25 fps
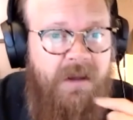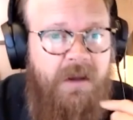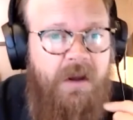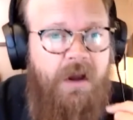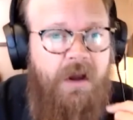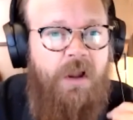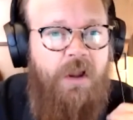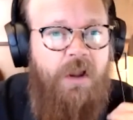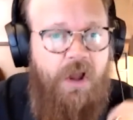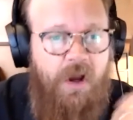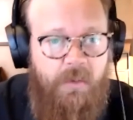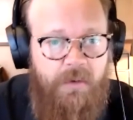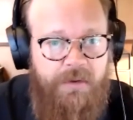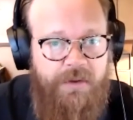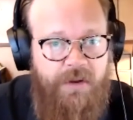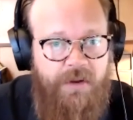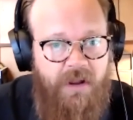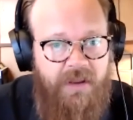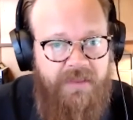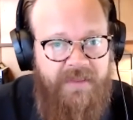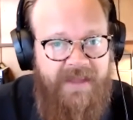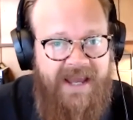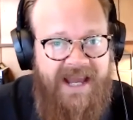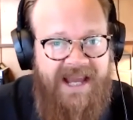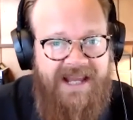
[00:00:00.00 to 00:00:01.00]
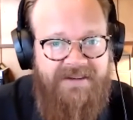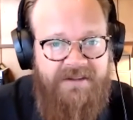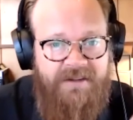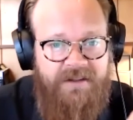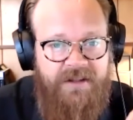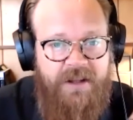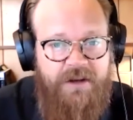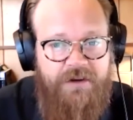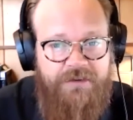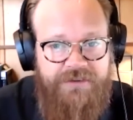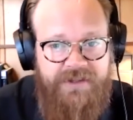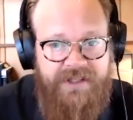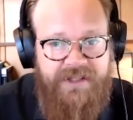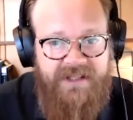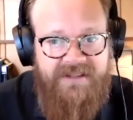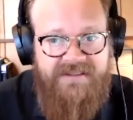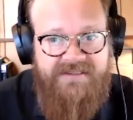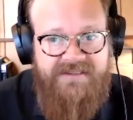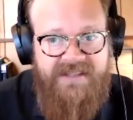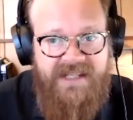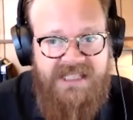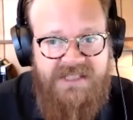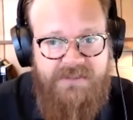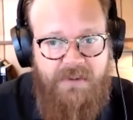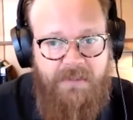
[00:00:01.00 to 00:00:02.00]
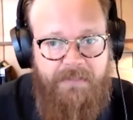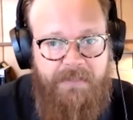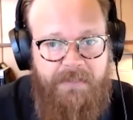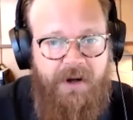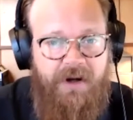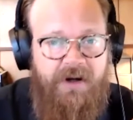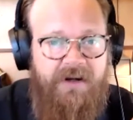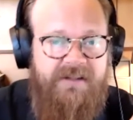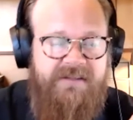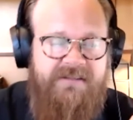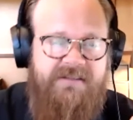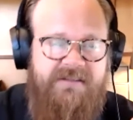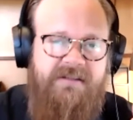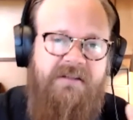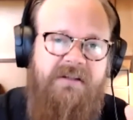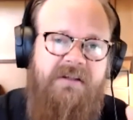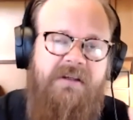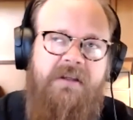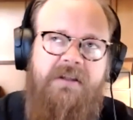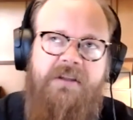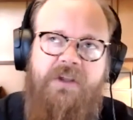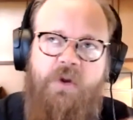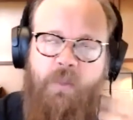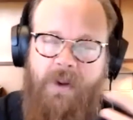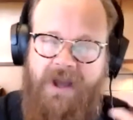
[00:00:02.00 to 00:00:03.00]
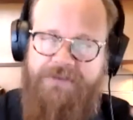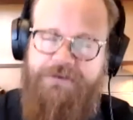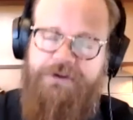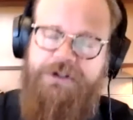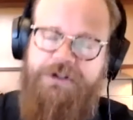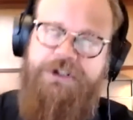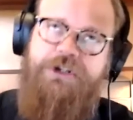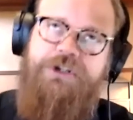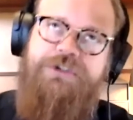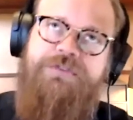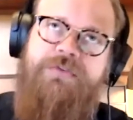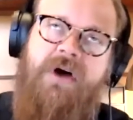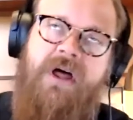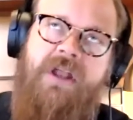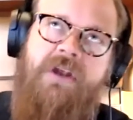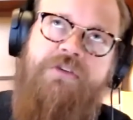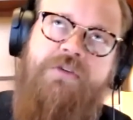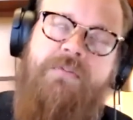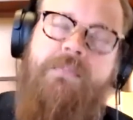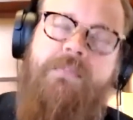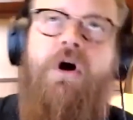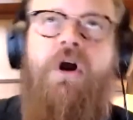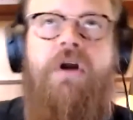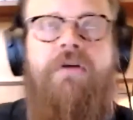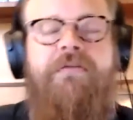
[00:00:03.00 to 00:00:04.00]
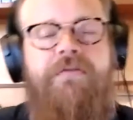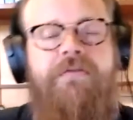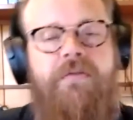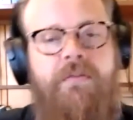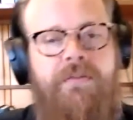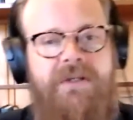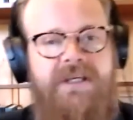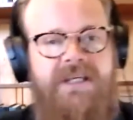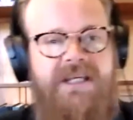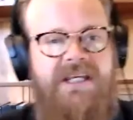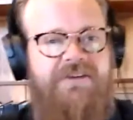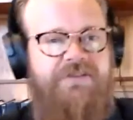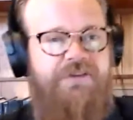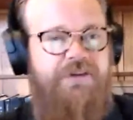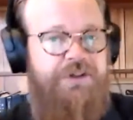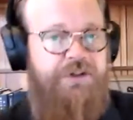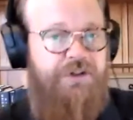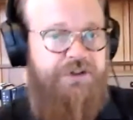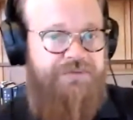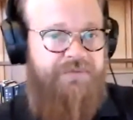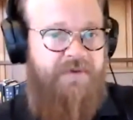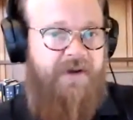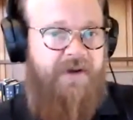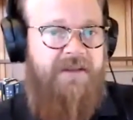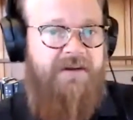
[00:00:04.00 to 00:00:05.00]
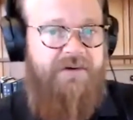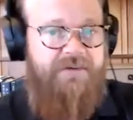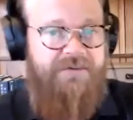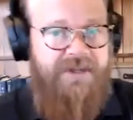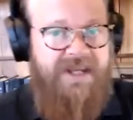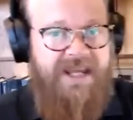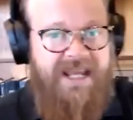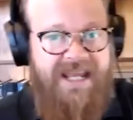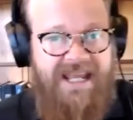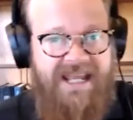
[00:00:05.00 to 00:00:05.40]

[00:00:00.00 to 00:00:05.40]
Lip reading: with all that, another thing that sets them apart, the Western church fathers apart from the Eastern church fathers,